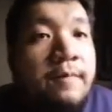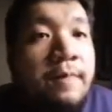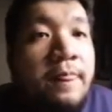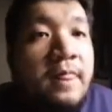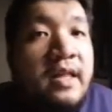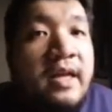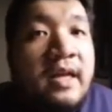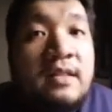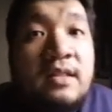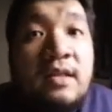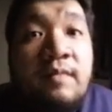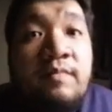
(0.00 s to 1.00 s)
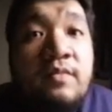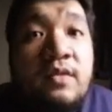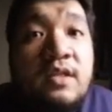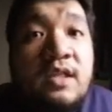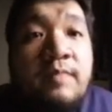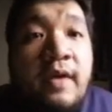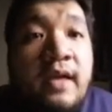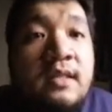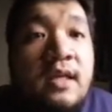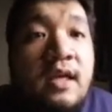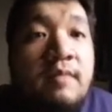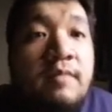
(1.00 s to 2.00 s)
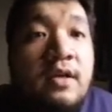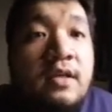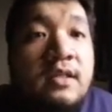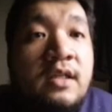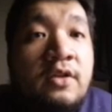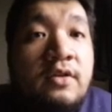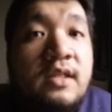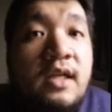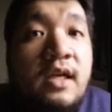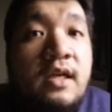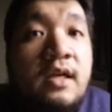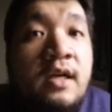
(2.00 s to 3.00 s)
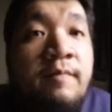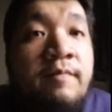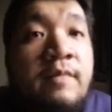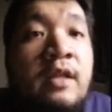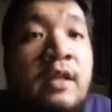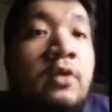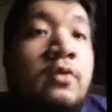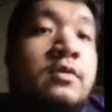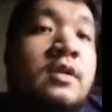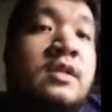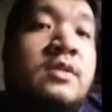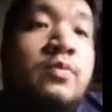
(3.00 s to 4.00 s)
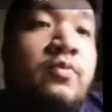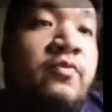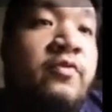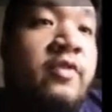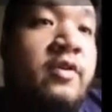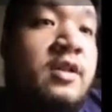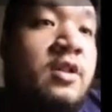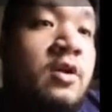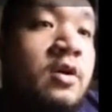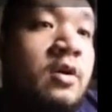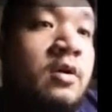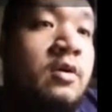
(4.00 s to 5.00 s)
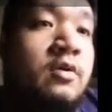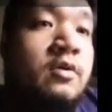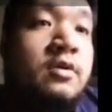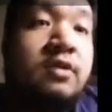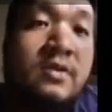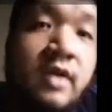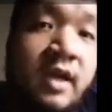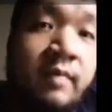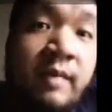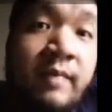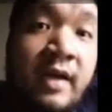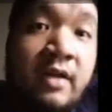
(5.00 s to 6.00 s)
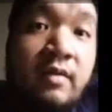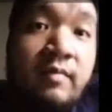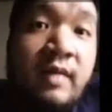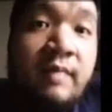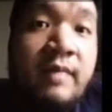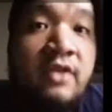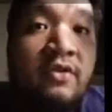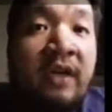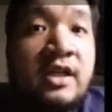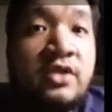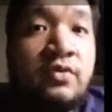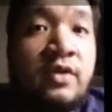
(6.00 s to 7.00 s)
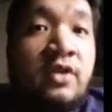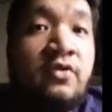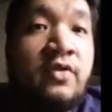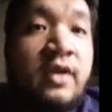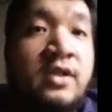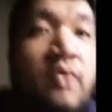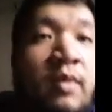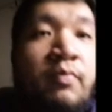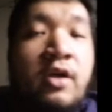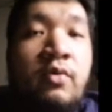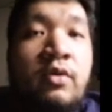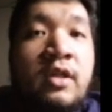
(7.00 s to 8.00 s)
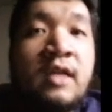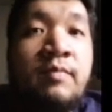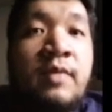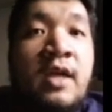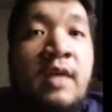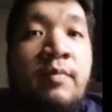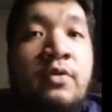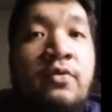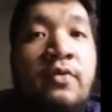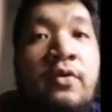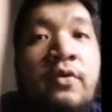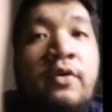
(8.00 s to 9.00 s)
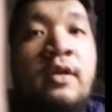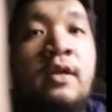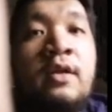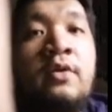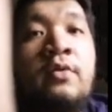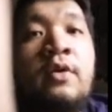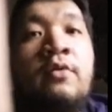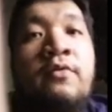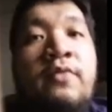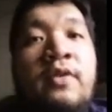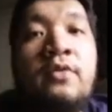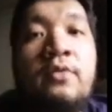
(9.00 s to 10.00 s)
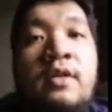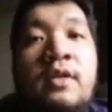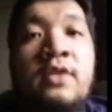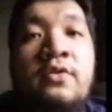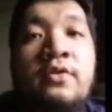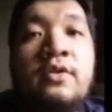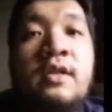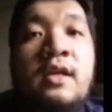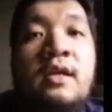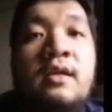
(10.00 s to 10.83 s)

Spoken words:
Yeah, it's just buying time because it looks like the load is very long. Also, yeah, my battery is running dry, so I probably will not be able to record the Yu-Gi-Oh video later today.